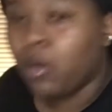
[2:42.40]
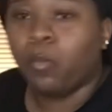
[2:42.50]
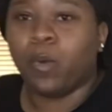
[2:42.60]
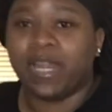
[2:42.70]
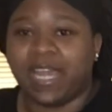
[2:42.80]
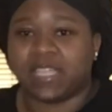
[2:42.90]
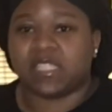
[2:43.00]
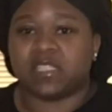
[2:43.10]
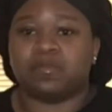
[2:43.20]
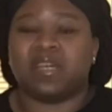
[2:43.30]

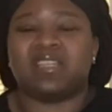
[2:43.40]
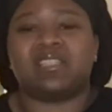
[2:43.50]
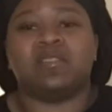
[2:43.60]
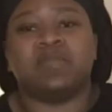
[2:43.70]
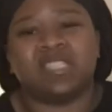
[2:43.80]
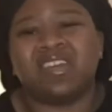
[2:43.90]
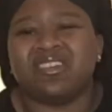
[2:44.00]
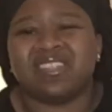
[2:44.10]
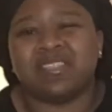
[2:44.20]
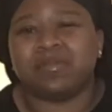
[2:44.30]
1Xs, because the
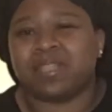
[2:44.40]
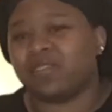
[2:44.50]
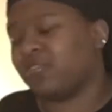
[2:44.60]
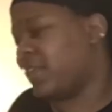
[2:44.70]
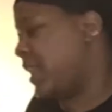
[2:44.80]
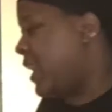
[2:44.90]
material is a little bit different.